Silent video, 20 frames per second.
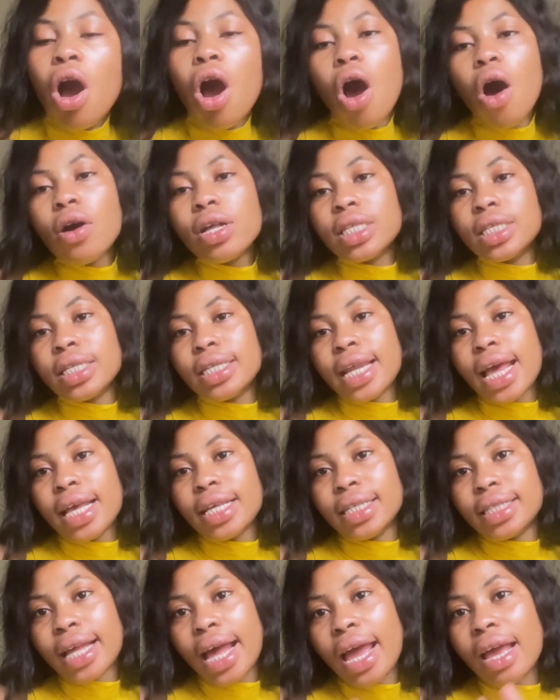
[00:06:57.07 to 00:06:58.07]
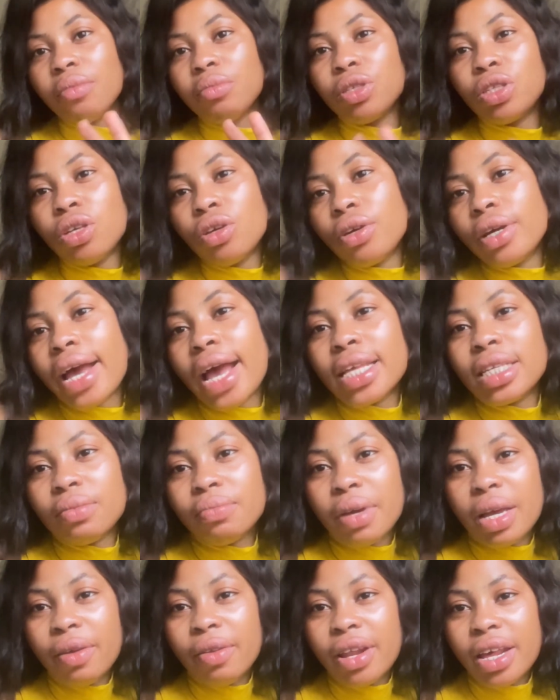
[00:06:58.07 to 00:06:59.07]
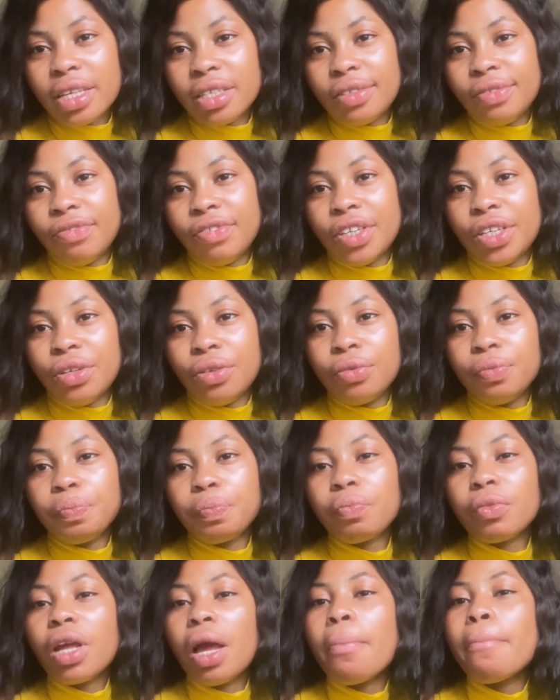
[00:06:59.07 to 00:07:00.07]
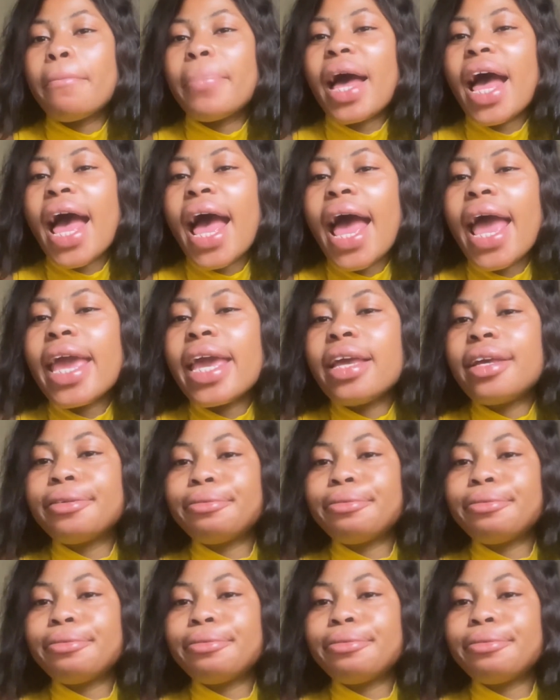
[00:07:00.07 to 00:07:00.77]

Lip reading: Until next time, see you guys in my next video. Bye.